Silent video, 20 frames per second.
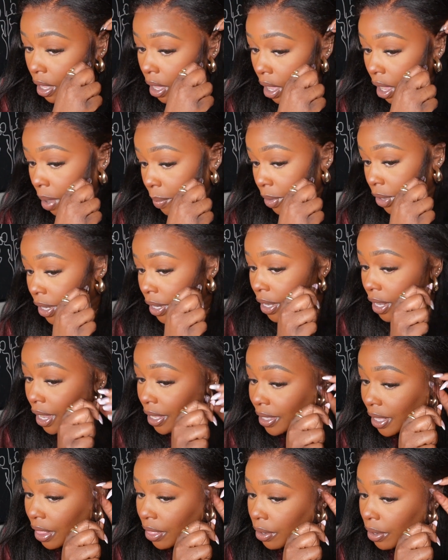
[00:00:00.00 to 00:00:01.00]
You're gonna
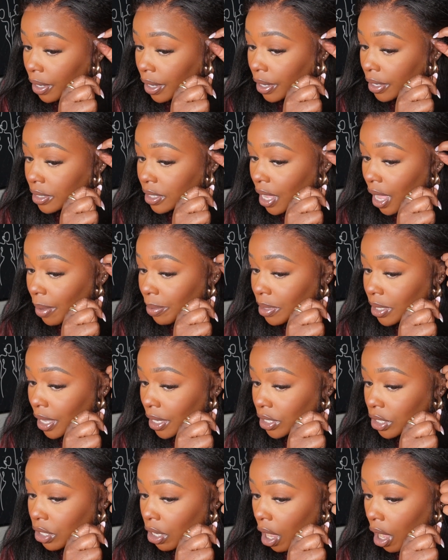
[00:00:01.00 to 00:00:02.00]
cut that little ear tab
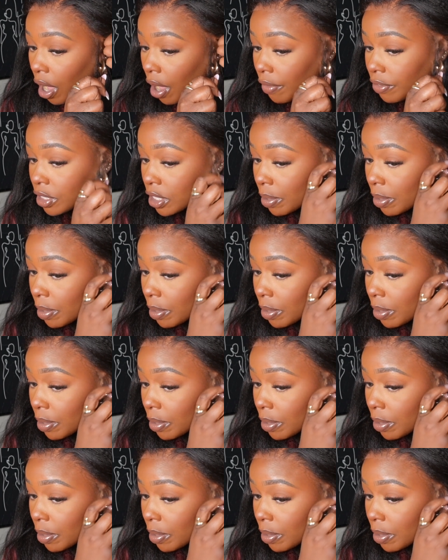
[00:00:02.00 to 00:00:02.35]
section off